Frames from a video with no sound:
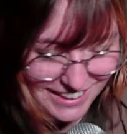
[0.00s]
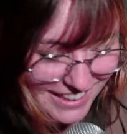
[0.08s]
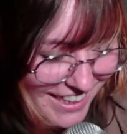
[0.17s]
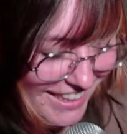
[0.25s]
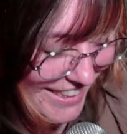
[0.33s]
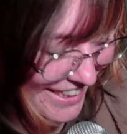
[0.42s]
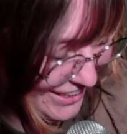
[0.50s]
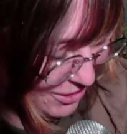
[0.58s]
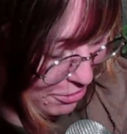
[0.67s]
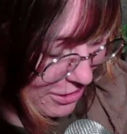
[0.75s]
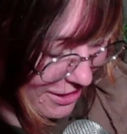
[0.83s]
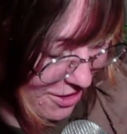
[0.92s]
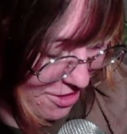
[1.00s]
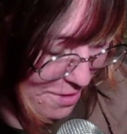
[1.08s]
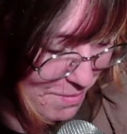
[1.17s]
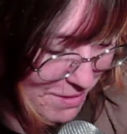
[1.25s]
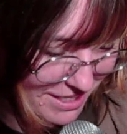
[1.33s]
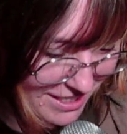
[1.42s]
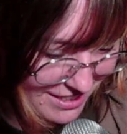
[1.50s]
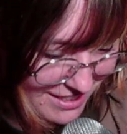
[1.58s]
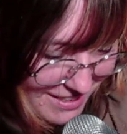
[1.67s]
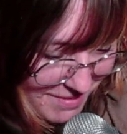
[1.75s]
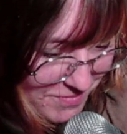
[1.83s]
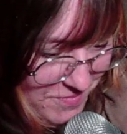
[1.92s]
I need to cool it on the
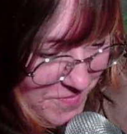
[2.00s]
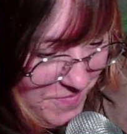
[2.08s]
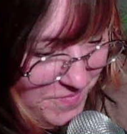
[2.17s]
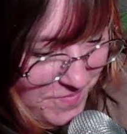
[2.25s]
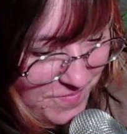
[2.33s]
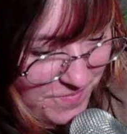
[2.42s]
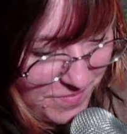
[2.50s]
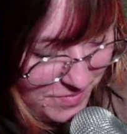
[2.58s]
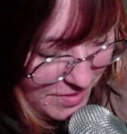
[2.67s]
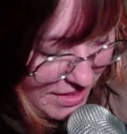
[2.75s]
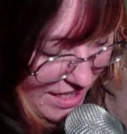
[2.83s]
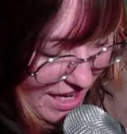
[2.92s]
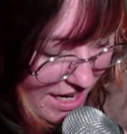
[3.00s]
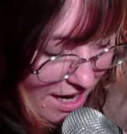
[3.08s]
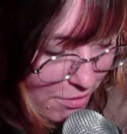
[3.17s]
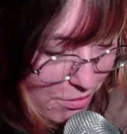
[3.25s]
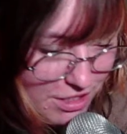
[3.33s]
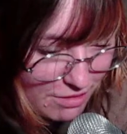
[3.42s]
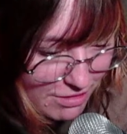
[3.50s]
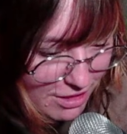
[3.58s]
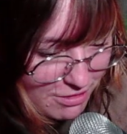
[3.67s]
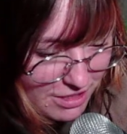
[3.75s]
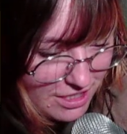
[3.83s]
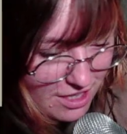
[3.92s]
pigs. And I was the one
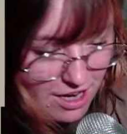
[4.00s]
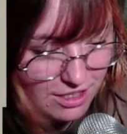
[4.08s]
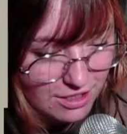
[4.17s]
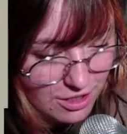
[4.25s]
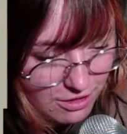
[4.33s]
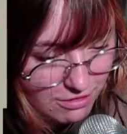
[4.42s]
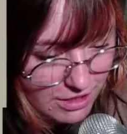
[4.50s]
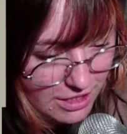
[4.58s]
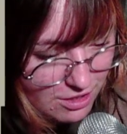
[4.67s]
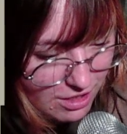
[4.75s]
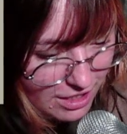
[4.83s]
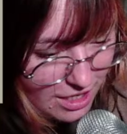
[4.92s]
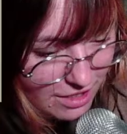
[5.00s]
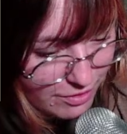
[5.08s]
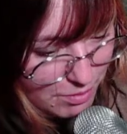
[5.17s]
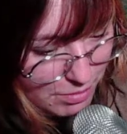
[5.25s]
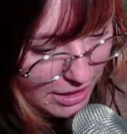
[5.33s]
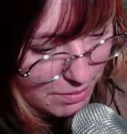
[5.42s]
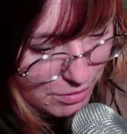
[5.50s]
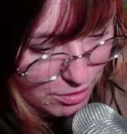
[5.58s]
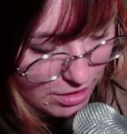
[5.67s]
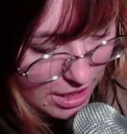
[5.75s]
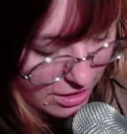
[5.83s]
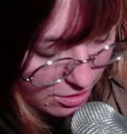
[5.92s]
who decided to do this, so I can't even blame you
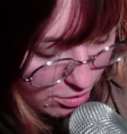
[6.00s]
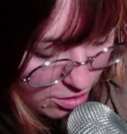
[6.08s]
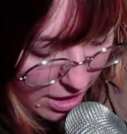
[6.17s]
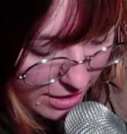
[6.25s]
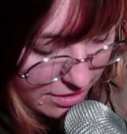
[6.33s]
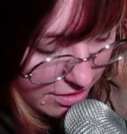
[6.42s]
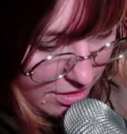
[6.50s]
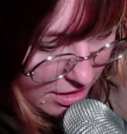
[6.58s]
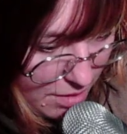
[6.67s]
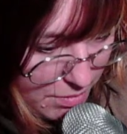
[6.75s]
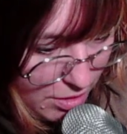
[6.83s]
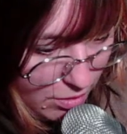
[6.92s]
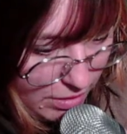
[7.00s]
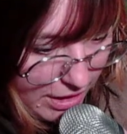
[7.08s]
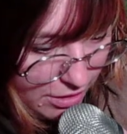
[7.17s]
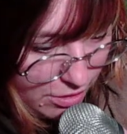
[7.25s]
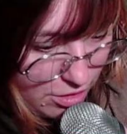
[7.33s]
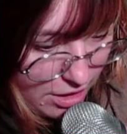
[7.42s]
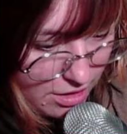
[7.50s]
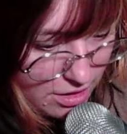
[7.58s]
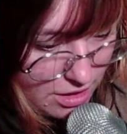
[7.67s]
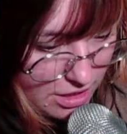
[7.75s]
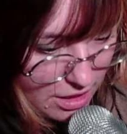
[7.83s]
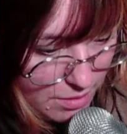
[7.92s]
guys. You tried to steer me away. You tried to
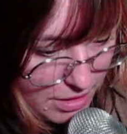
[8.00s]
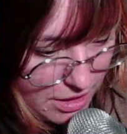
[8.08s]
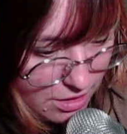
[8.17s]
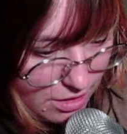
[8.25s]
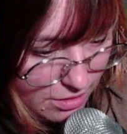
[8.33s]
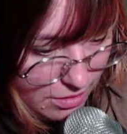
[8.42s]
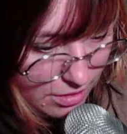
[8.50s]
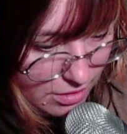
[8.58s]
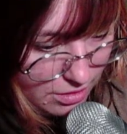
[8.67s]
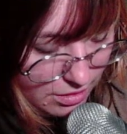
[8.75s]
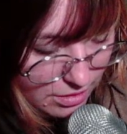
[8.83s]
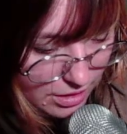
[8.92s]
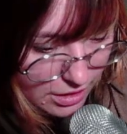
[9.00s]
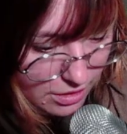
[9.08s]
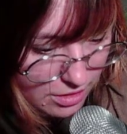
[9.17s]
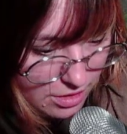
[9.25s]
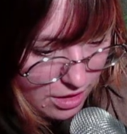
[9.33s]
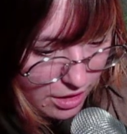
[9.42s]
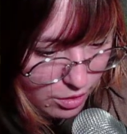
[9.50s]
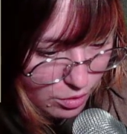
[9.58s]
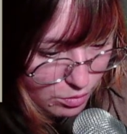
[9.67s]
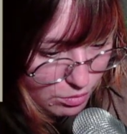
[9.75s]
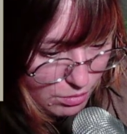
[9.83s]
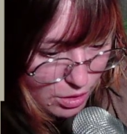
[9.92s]
steer me into like
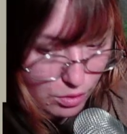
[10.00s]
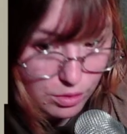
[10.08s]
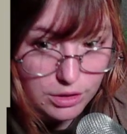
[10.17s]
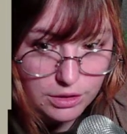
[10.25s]
psycho mode.